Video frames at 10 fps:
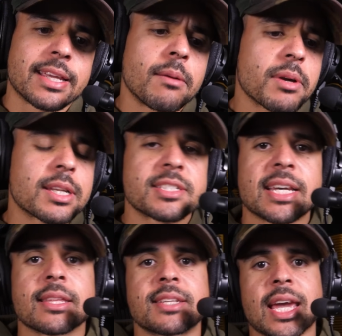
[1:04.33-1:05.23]
and I'm going to
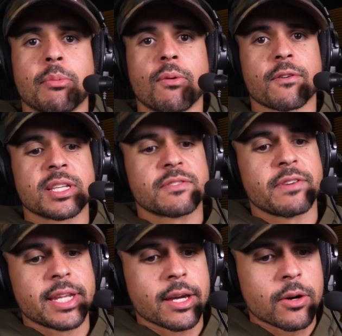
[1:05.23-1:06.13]
set the table for this
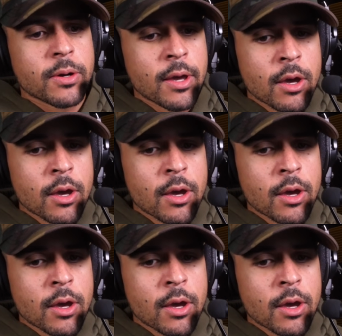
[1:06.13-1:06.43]
video.